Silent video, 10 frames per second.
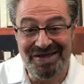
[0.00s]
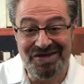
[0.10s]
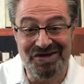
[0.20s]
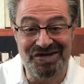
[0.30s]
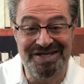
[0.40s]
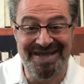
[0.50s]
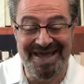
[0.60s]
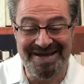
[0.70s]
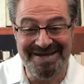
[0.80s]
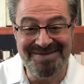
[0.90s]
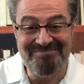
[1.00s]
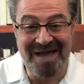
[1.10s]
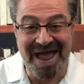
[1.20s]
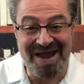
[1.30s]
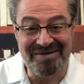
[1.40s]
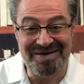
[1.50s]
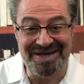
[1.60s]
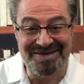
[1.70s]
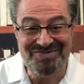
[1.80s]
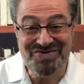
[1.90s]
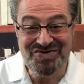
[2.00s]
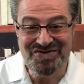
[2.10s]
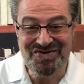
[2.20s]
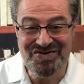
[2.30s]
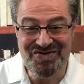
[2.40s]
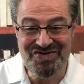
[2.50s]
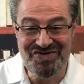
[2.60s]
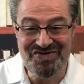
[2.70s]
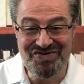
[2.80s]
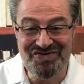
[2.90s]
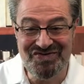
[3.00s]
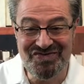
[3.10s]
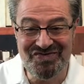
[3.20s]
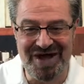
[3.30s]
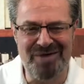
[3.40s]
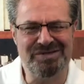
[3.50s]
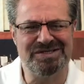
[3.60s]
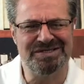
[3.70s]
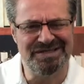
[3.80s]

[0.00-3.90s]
You're getting married. Woohoo! I was